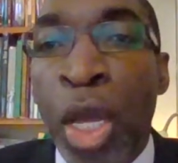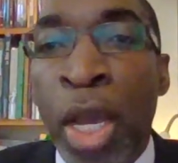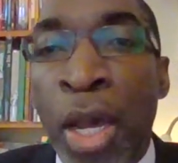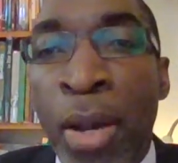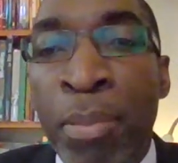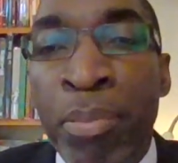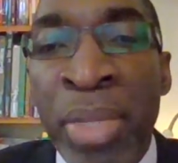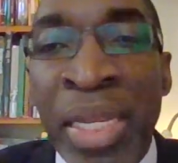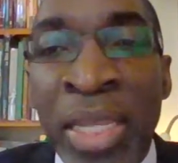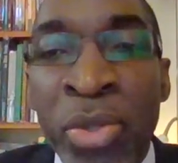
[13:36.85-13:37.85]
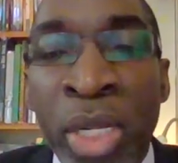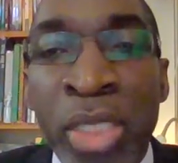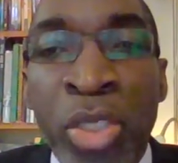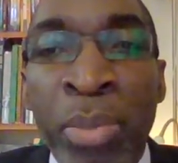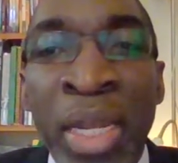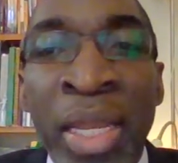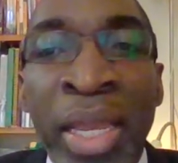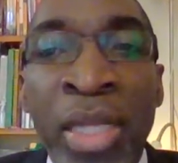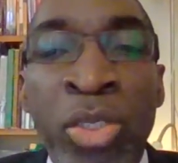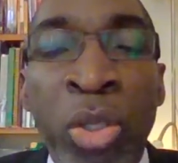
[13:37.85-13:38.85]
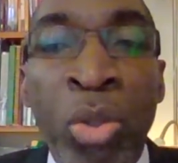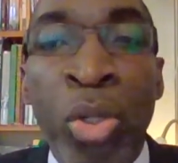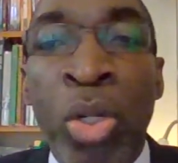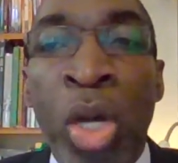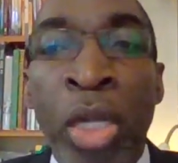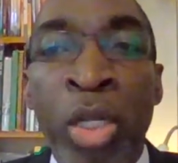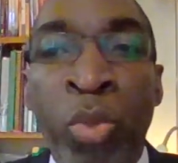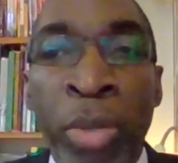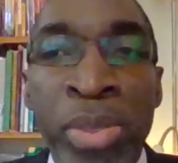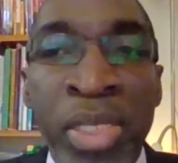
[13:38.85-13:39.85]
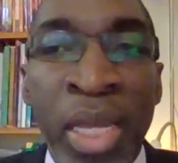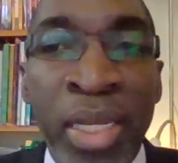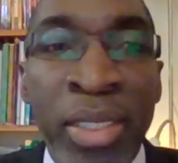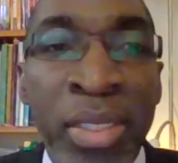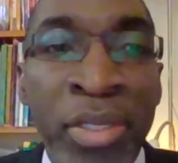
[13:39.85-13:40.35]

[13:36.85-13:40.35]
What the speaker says: UNESCO Mail Alliance logo on the website.